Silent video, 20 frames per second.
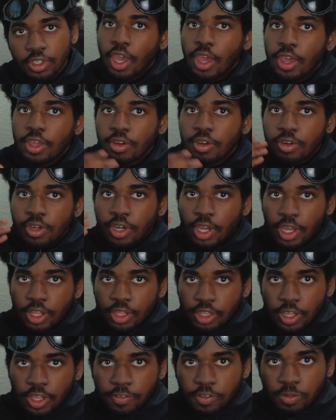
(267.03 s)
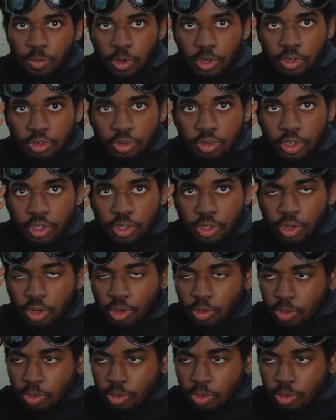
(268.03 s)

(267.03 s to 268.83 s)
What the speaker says: And you're not left wondering, oh,